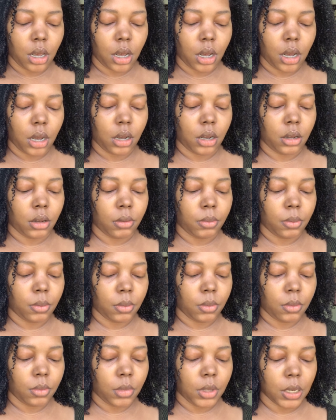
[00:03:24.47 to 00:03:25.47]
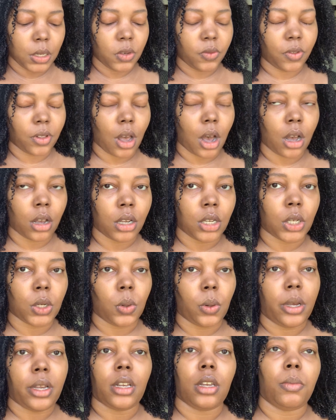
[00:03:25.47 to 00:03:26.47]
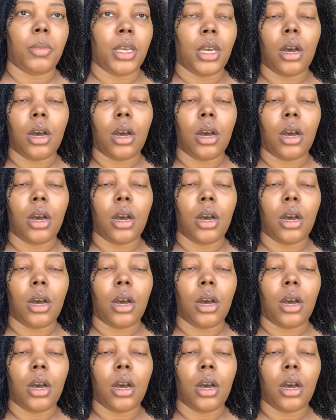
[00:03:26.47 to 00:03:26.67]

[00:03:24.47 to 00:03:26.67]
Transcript: This vlog is going to be